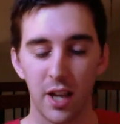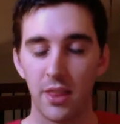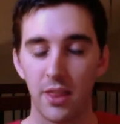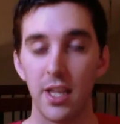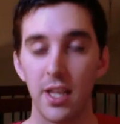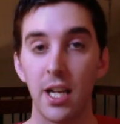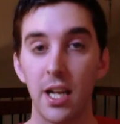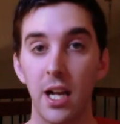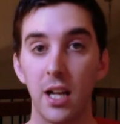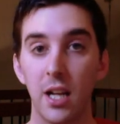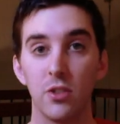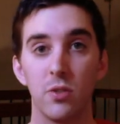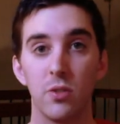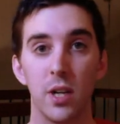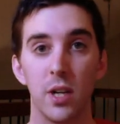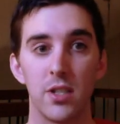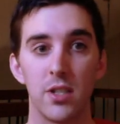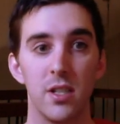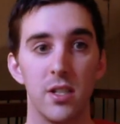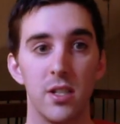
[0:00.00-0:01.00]
think I'll
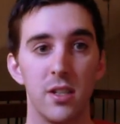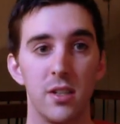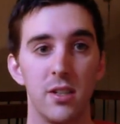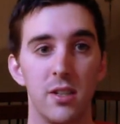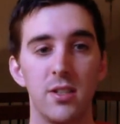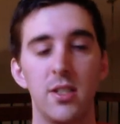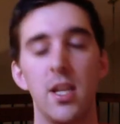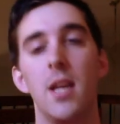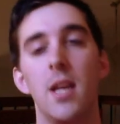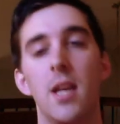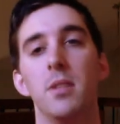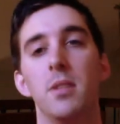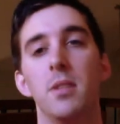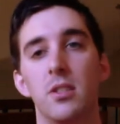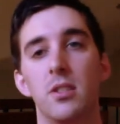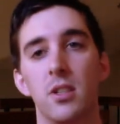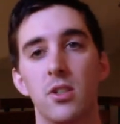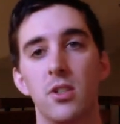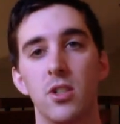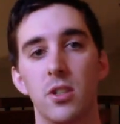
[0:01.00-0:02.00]
address the sameness
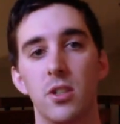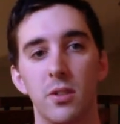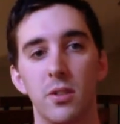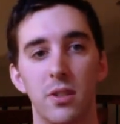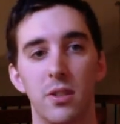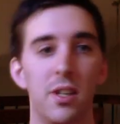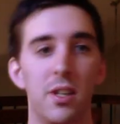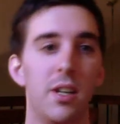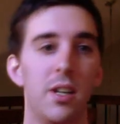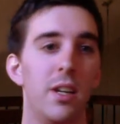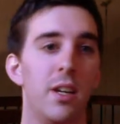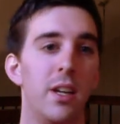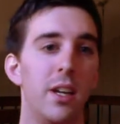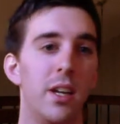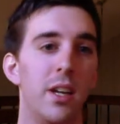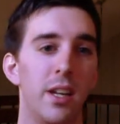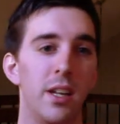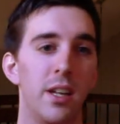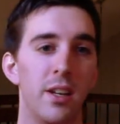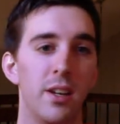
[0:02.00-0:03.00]
issue.
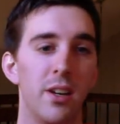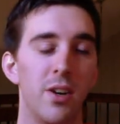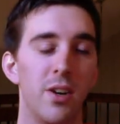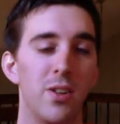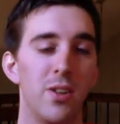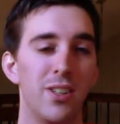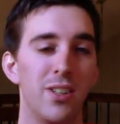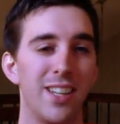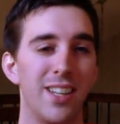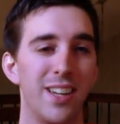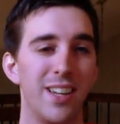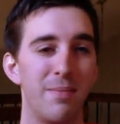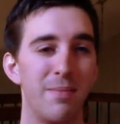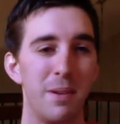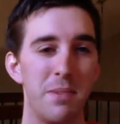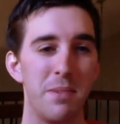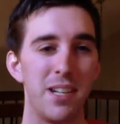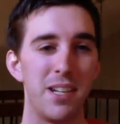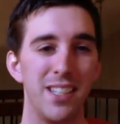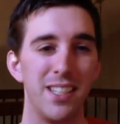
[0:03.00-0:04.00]
And oh, look at that, my
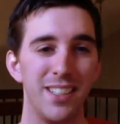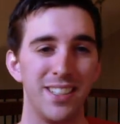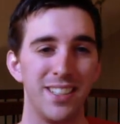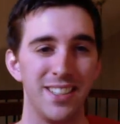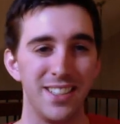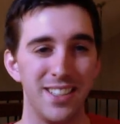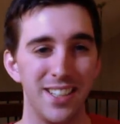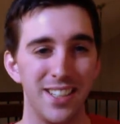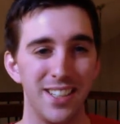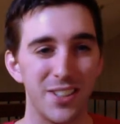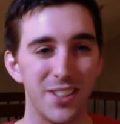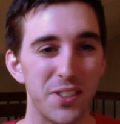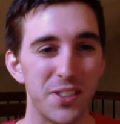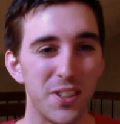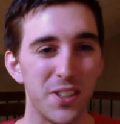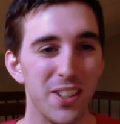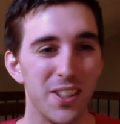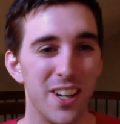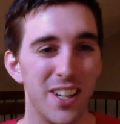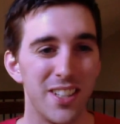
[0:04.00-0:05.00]
buddy Nicholas
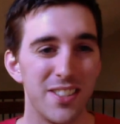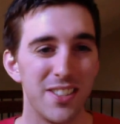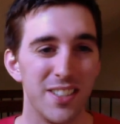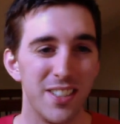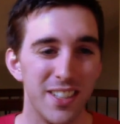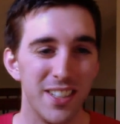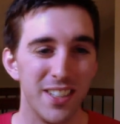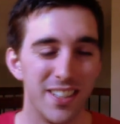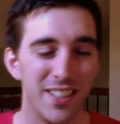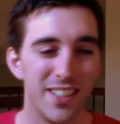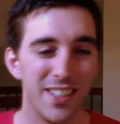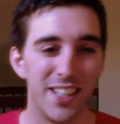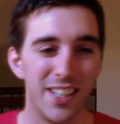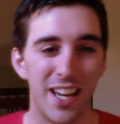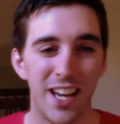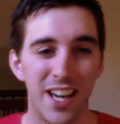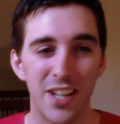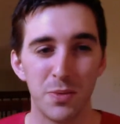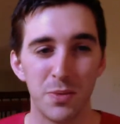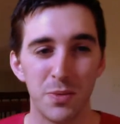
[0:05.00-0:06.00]
Cardot's in the
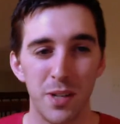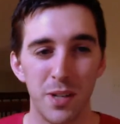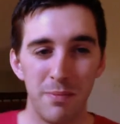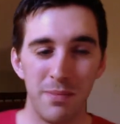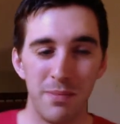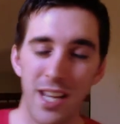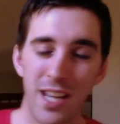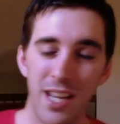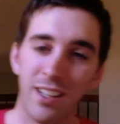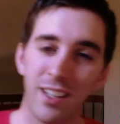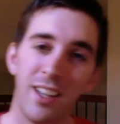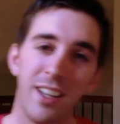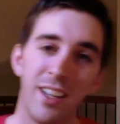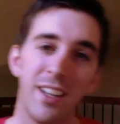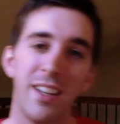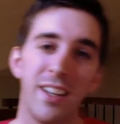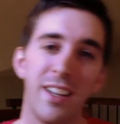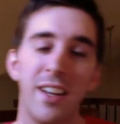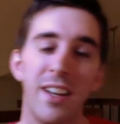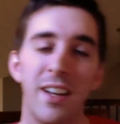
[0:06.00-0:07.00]
house. What up, Nick?
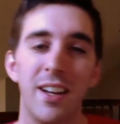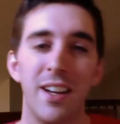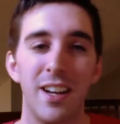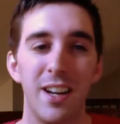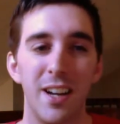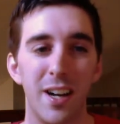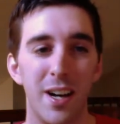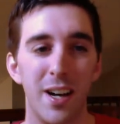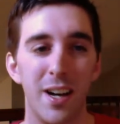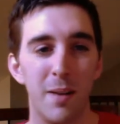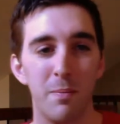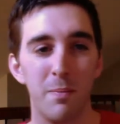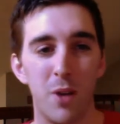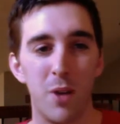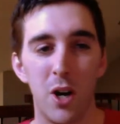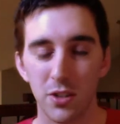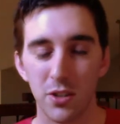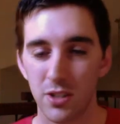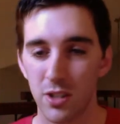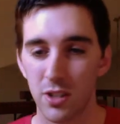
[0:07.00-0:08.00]

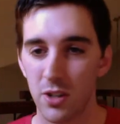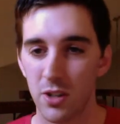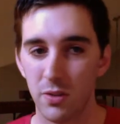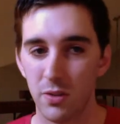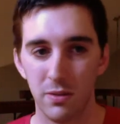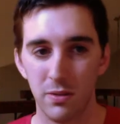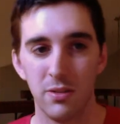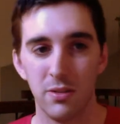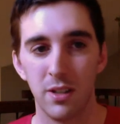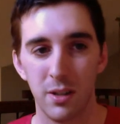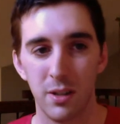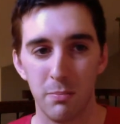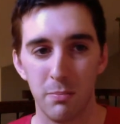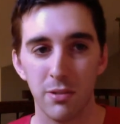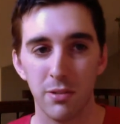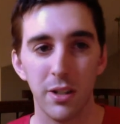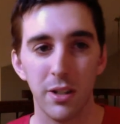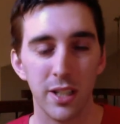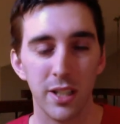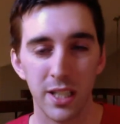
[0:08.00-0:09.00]
Also a
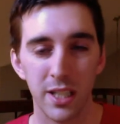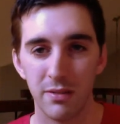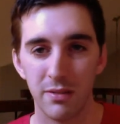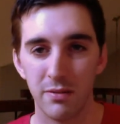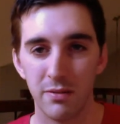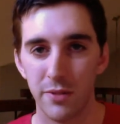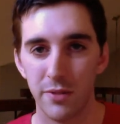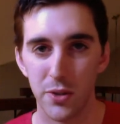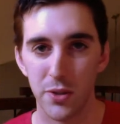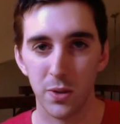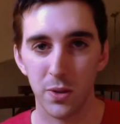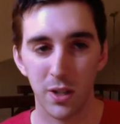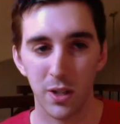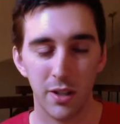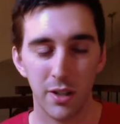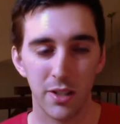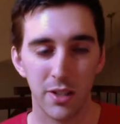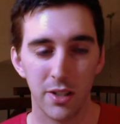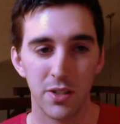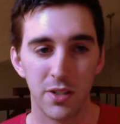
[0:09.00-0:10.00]
brilliant visual
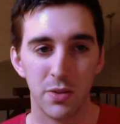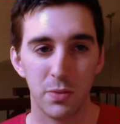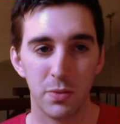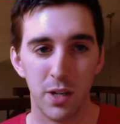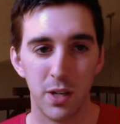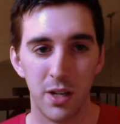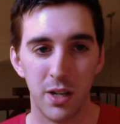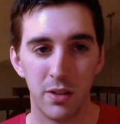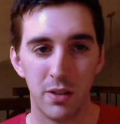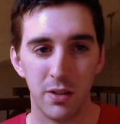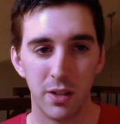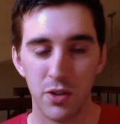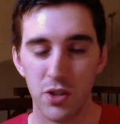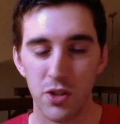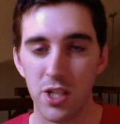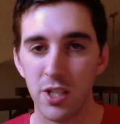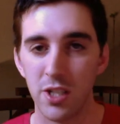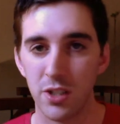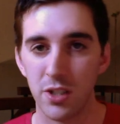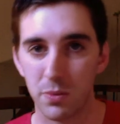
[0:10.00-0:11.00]
artist as well, a
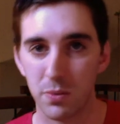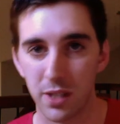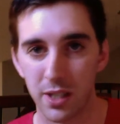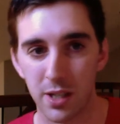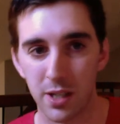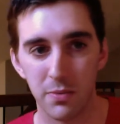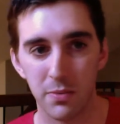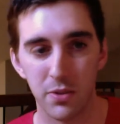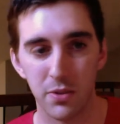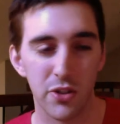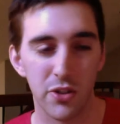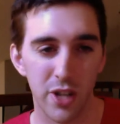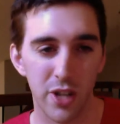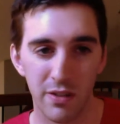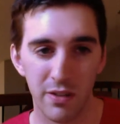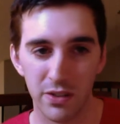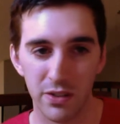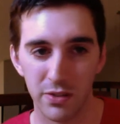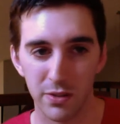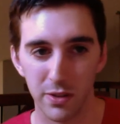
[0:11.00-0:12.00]
genius when it comes to
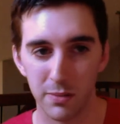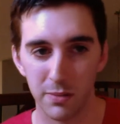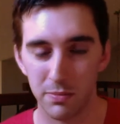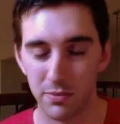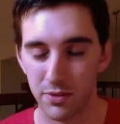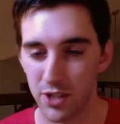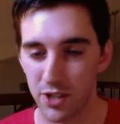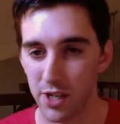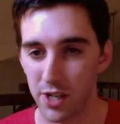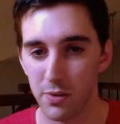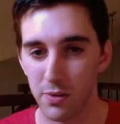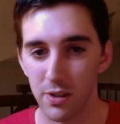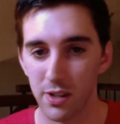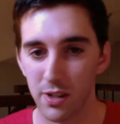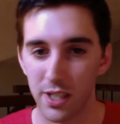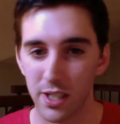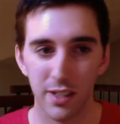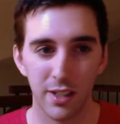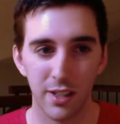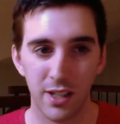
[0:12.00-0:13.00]
JavaScript,
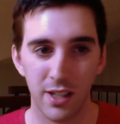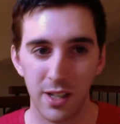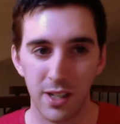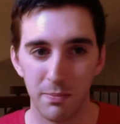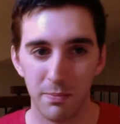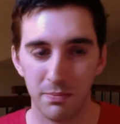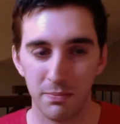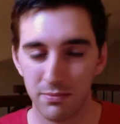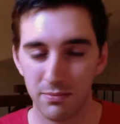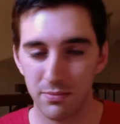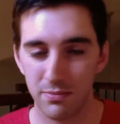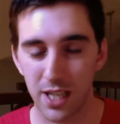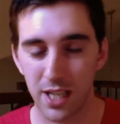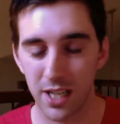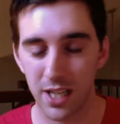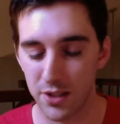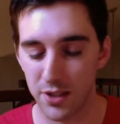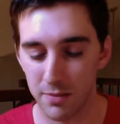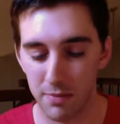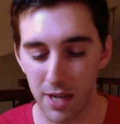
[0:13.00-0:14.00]
jQuery. The
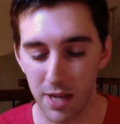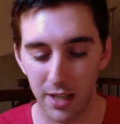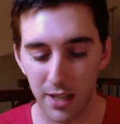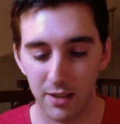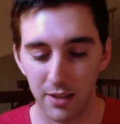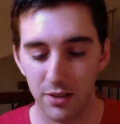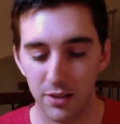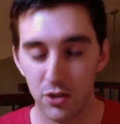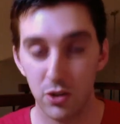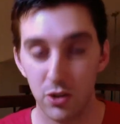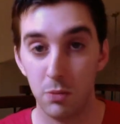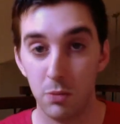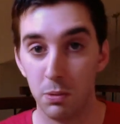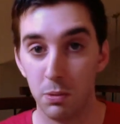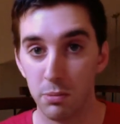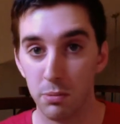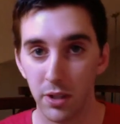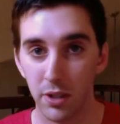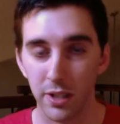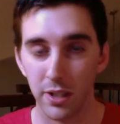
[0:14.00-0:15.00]
guy's the man. Super
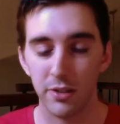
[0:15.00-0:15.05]
brilliant